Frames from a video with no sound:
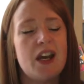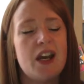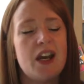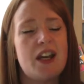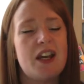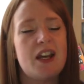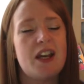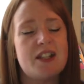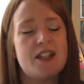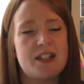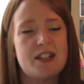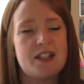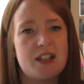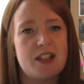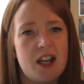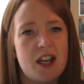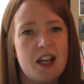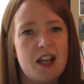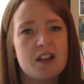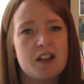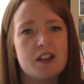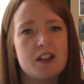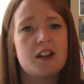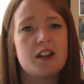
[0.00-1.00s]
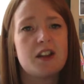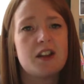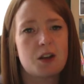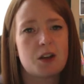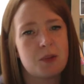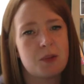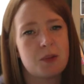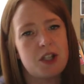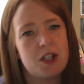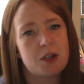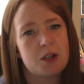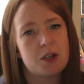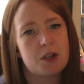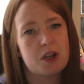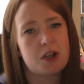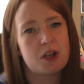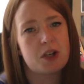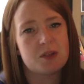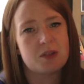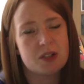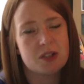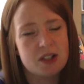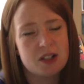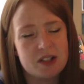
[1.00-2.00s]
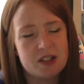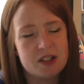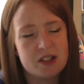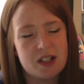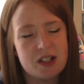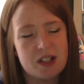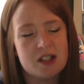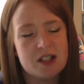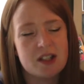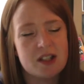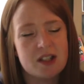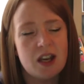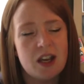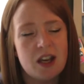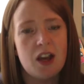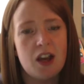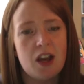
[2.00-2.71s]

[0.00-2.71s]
He's seen the comedic possibilities